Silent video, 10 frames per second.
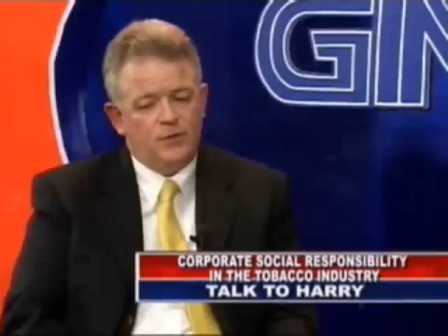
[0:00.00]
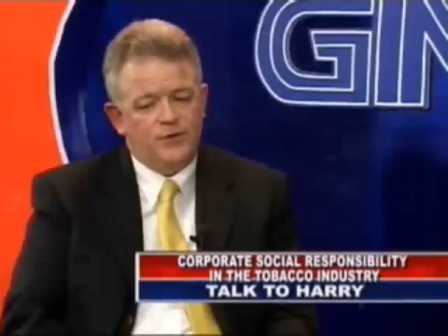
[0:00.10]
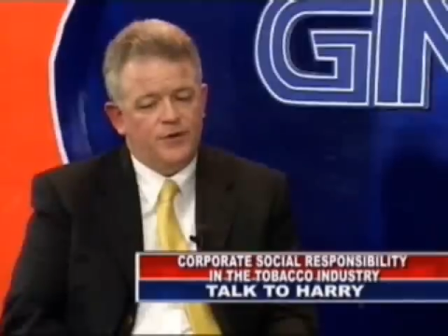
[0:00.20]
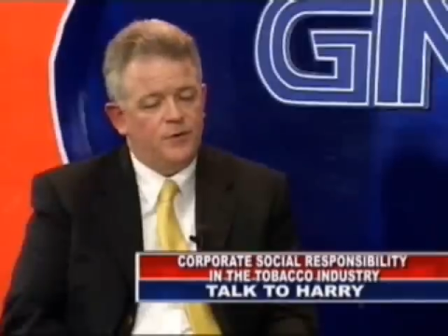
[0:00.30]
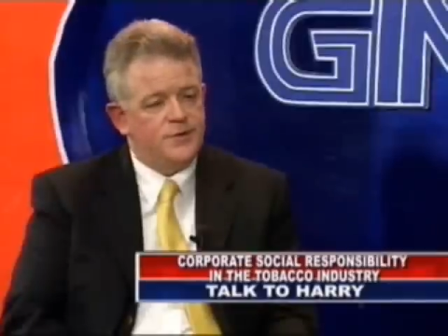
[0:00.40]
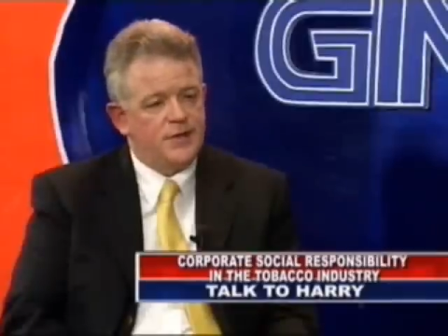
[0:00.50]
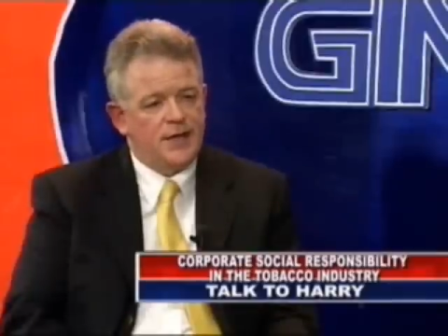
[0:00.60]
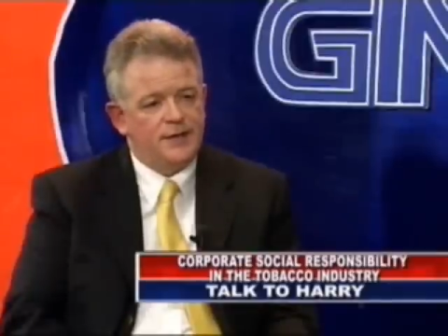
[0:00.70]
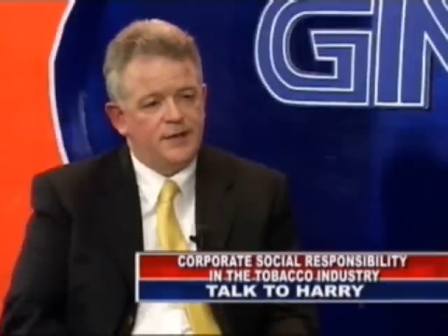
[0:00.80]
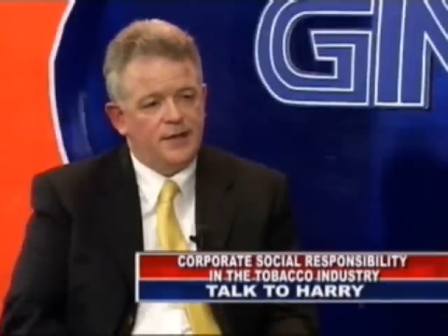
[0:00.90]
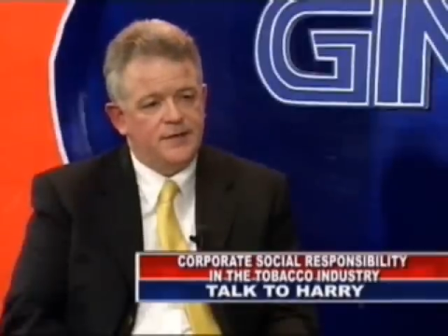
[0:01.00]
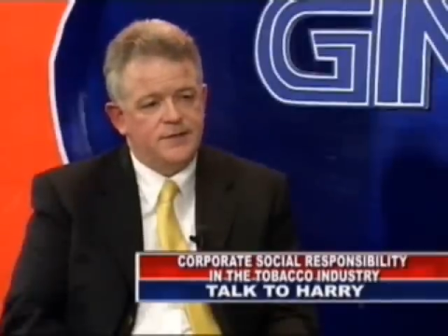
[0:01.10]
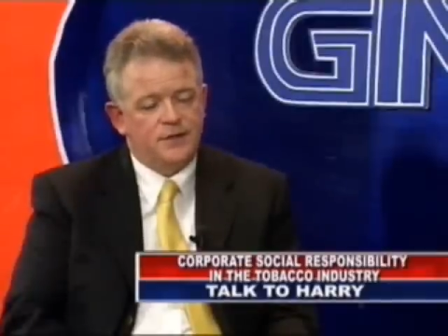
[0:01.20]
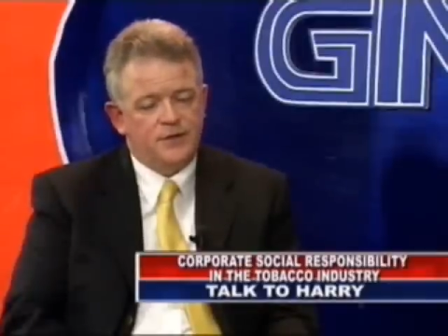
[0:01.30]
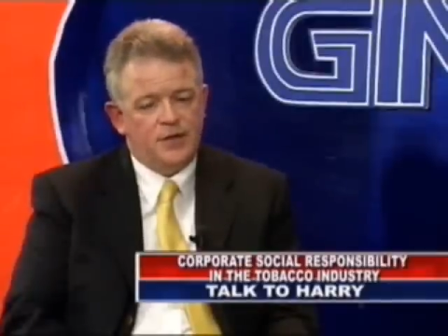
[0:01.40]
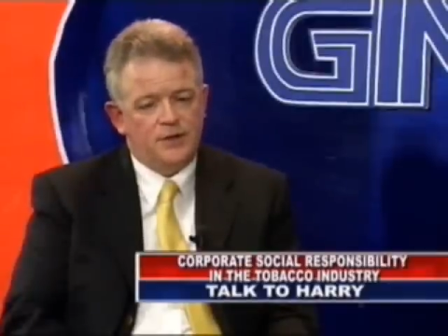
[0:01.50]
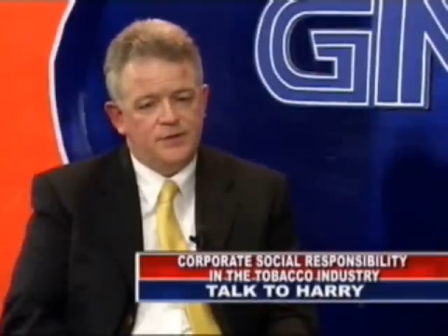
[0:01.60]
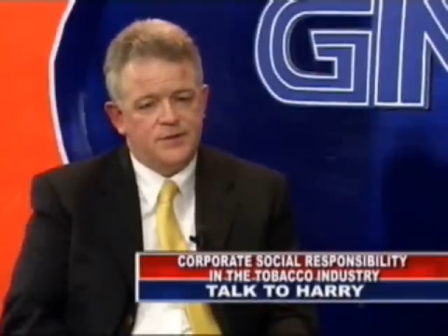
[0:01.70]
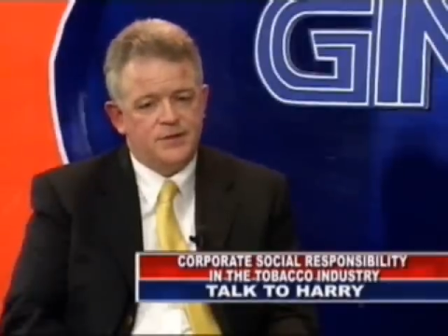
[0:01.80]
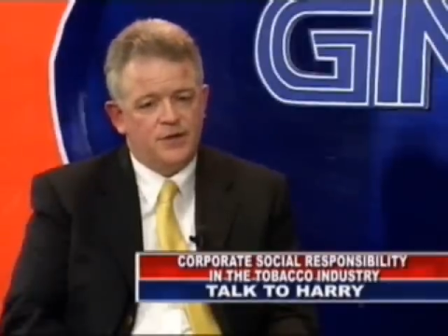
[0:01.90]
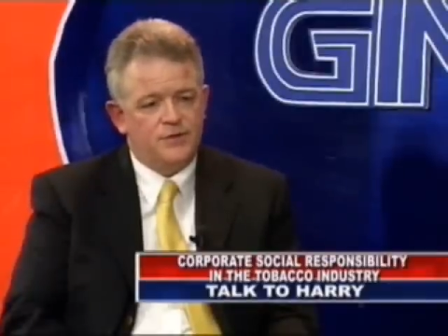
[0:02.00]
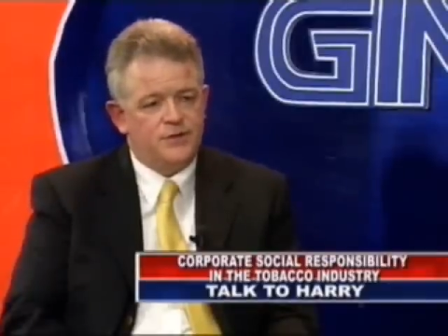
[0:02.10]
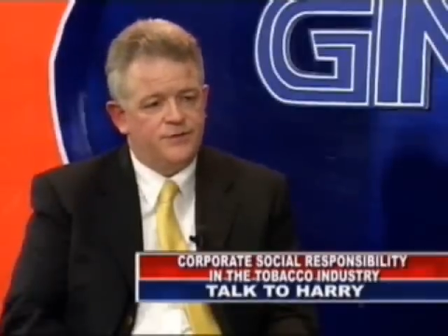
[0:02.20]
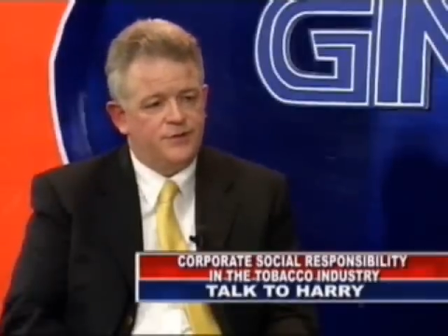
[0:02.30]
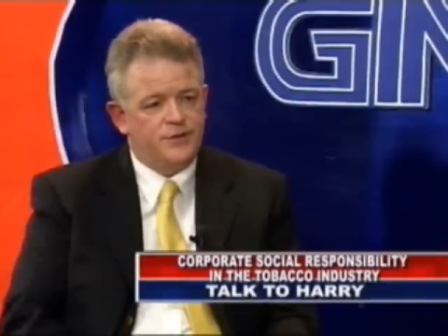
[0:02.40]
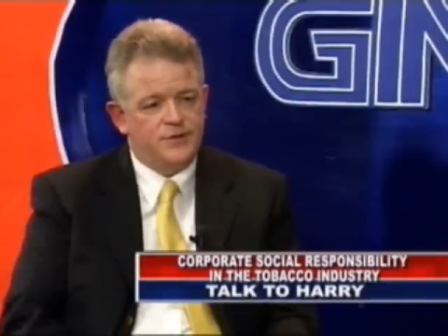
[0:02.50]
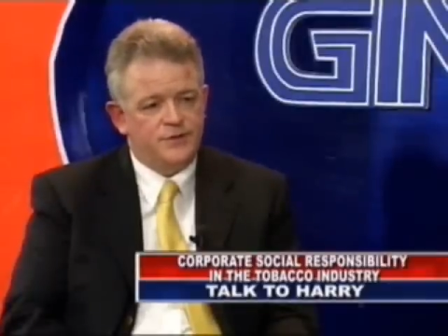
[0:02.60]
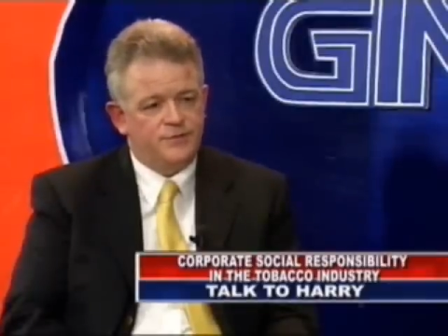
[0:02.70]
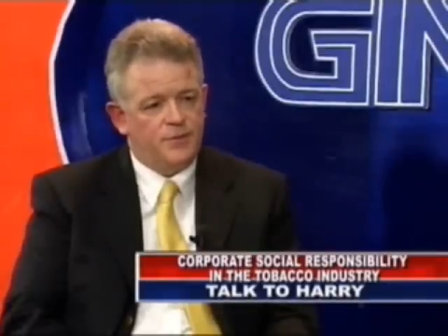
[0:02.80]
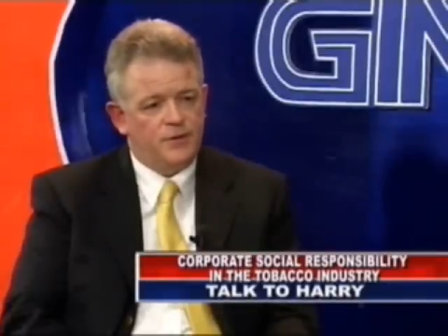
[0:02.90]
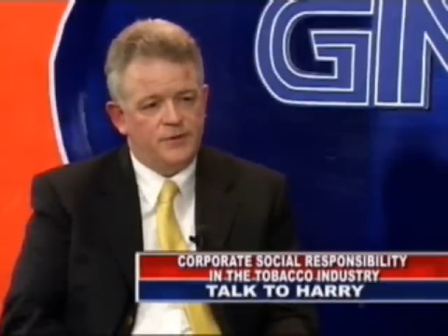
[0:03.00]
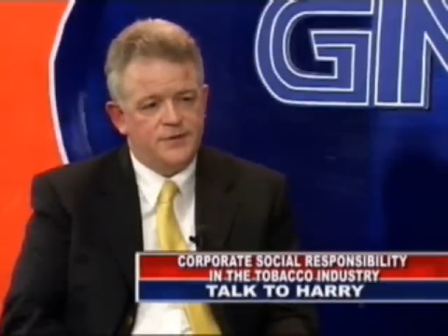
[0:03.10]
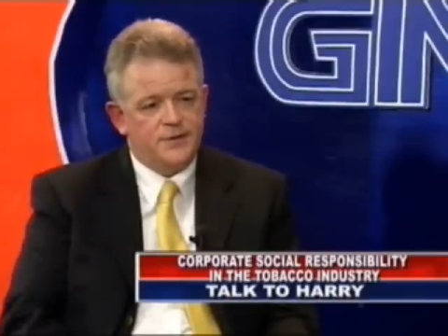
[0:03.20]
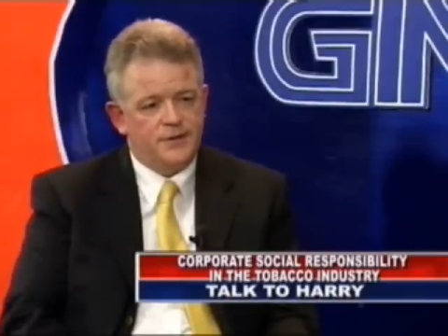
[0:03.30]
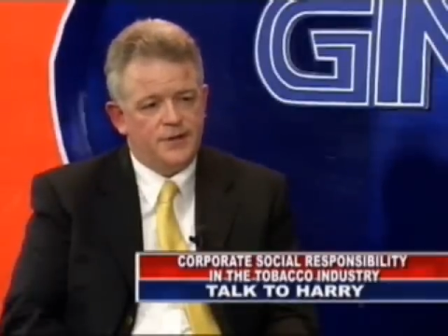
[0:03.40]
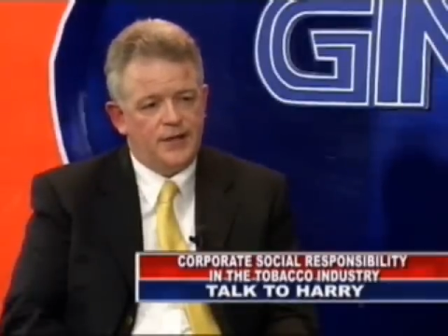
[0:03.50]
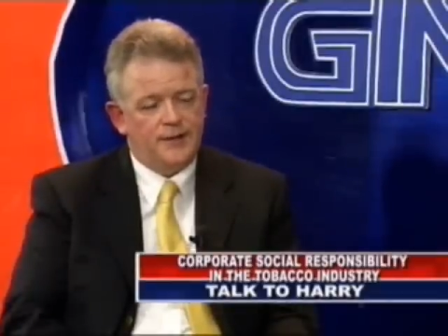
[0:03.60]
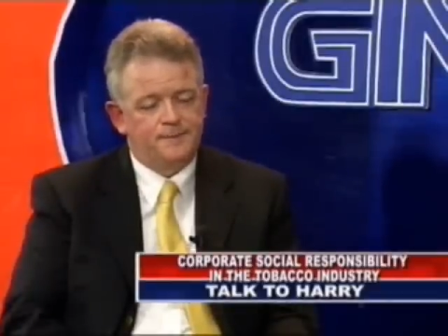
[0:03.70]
we've always had that. So no, there's no definitive policy there.